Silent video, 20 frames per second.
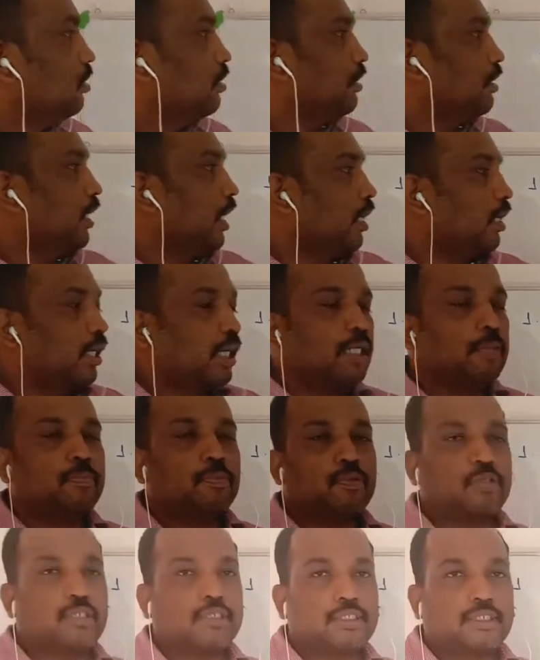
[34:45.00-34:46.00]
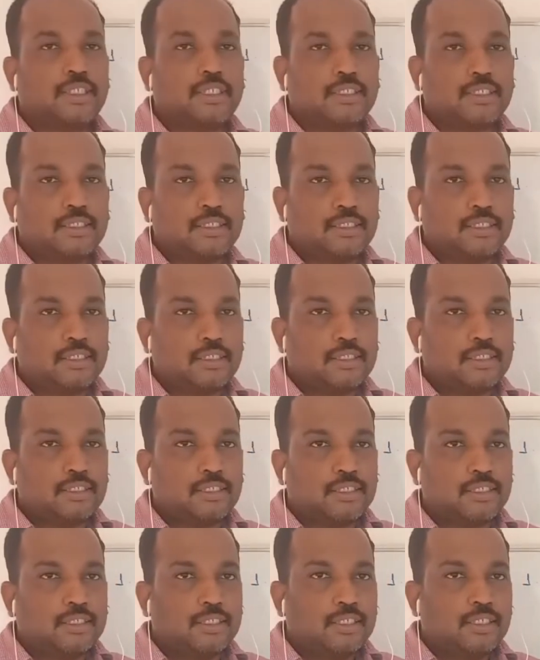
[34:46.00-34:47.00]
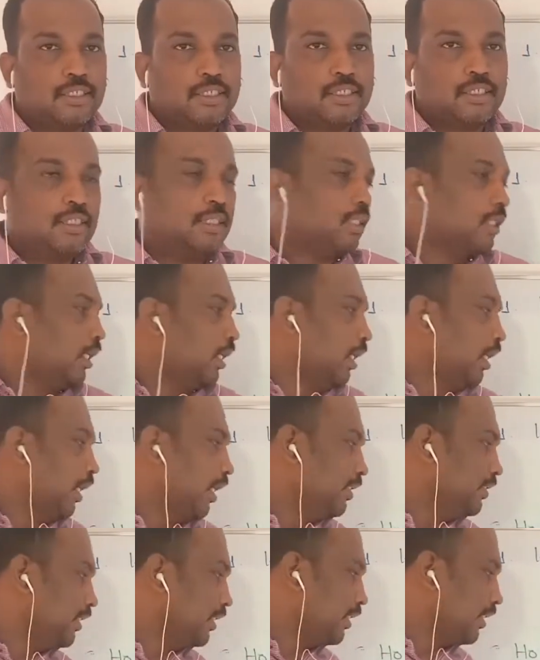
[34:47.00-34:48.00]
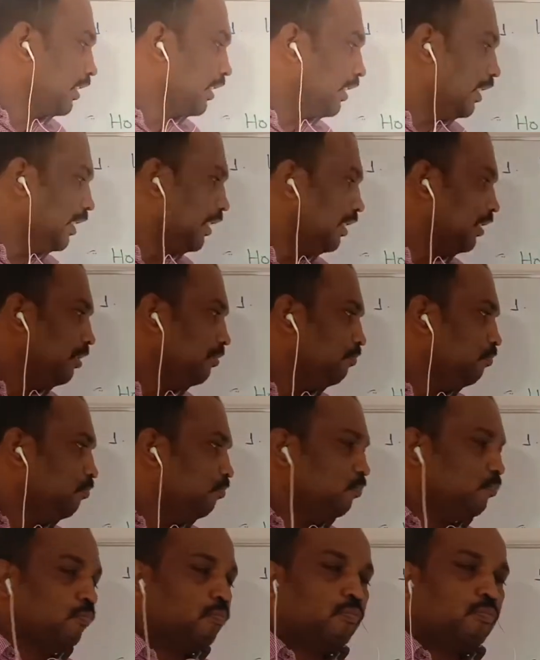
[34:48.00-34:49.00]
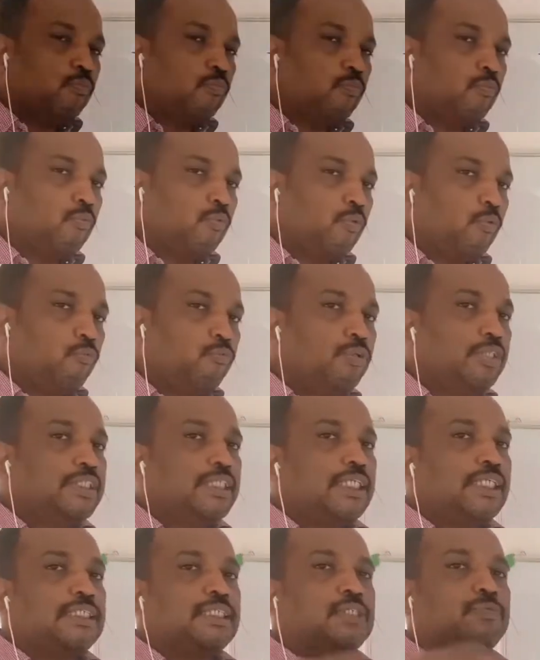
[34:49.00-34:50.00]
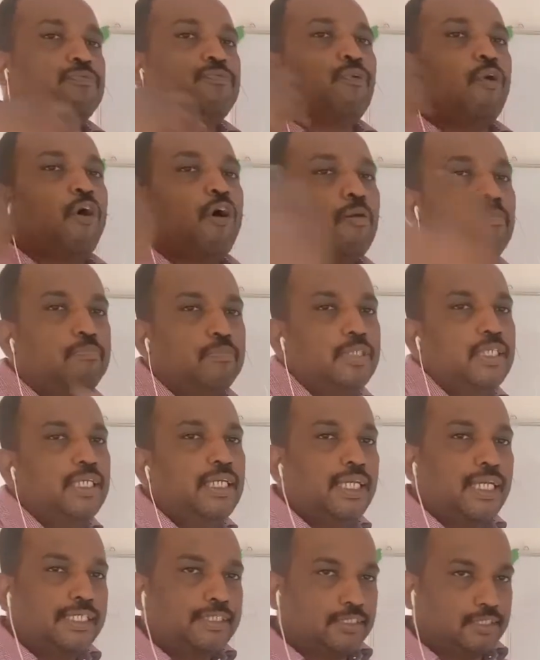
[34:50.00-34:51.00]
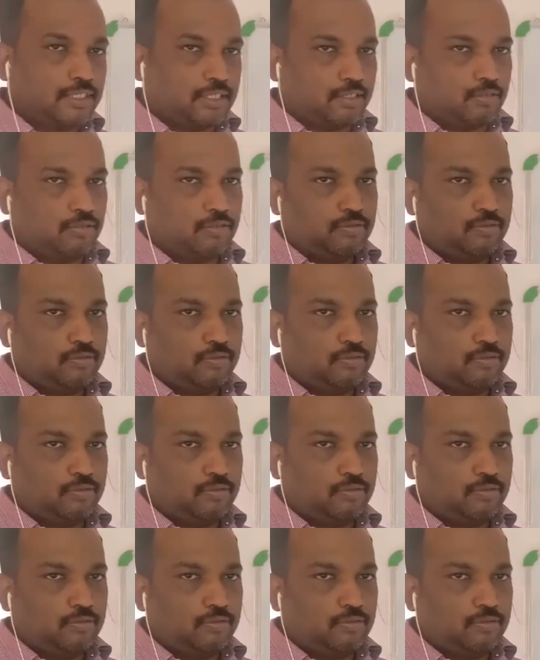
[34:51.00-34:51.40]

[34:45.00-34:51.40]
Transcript: null hypothesis, and the claim which is formed later